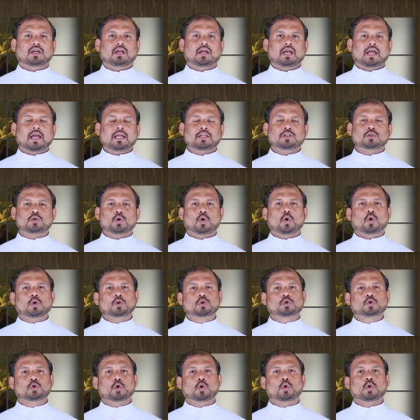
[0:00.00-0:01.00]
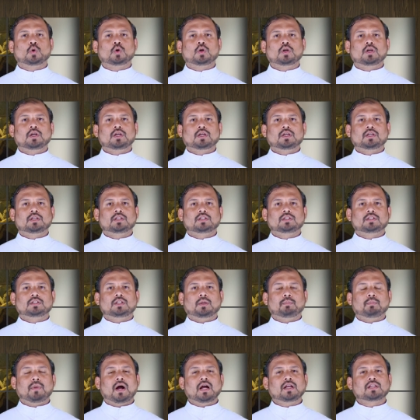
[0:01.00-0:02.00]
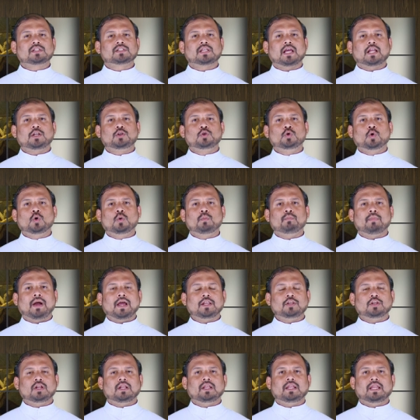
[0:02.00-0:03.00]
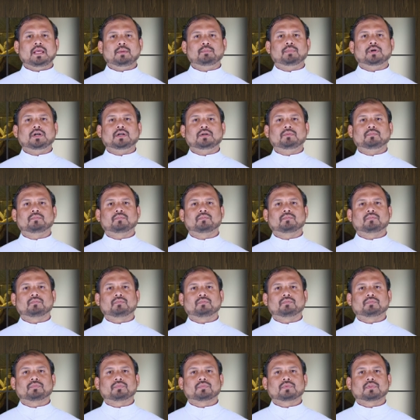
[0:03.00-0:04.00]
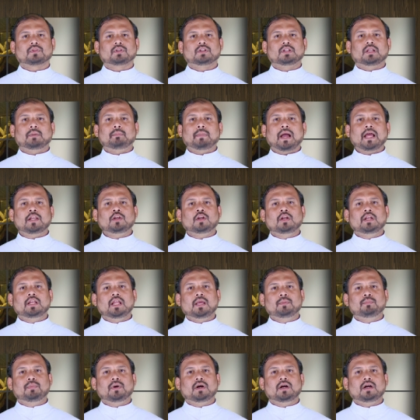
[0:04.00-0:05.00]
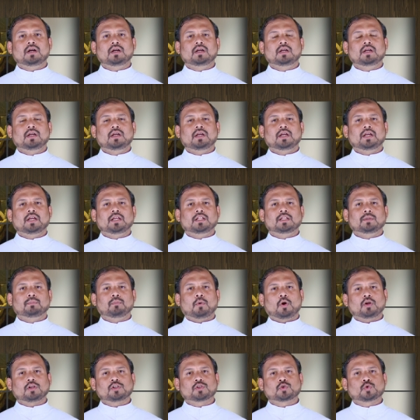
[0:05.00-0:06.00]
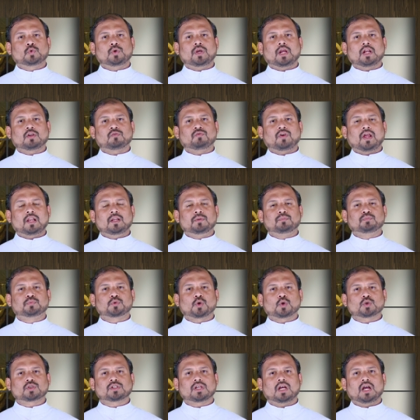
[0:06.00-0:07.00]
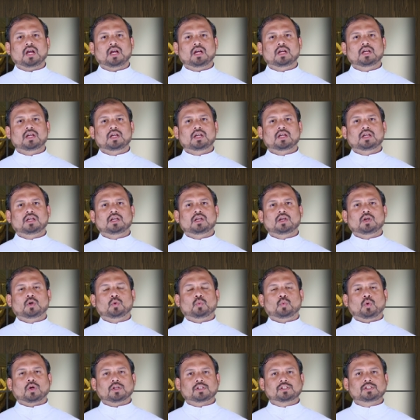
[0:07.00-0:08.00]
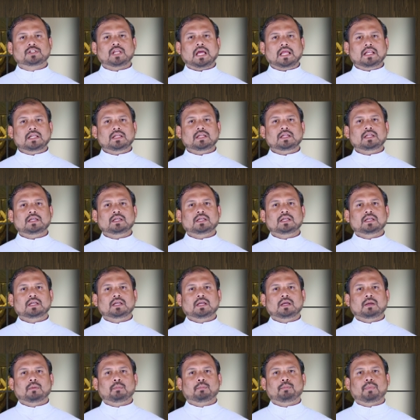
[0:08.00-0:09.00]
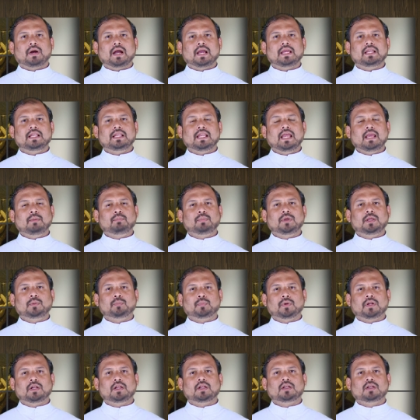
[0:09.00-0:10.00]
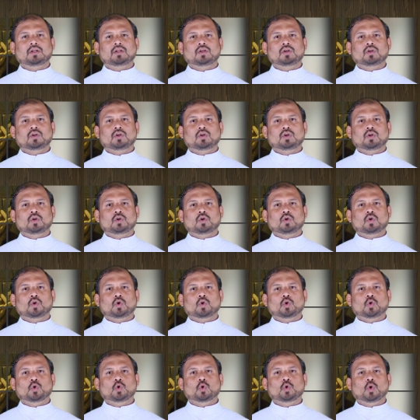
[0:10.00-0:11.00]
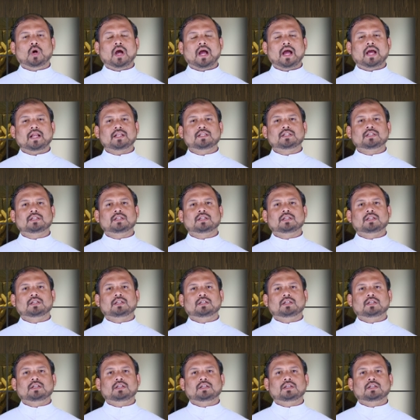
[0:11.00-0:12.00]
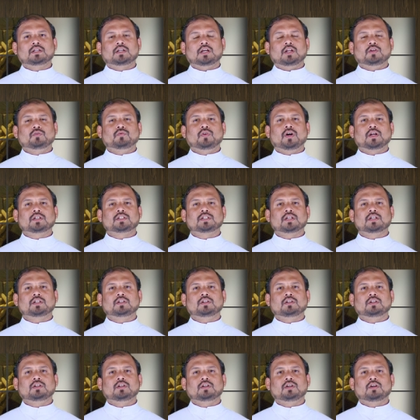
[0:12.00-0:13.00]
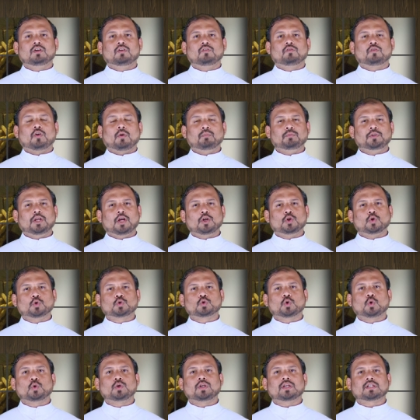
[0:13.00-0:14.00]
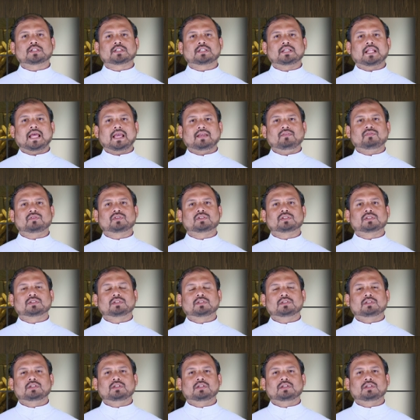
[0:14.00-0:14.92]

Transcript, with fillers: and also the monks had no manual labor. The manual labor in the monastery at Vallombrosa was done by lay people who had converted from their notorious lives.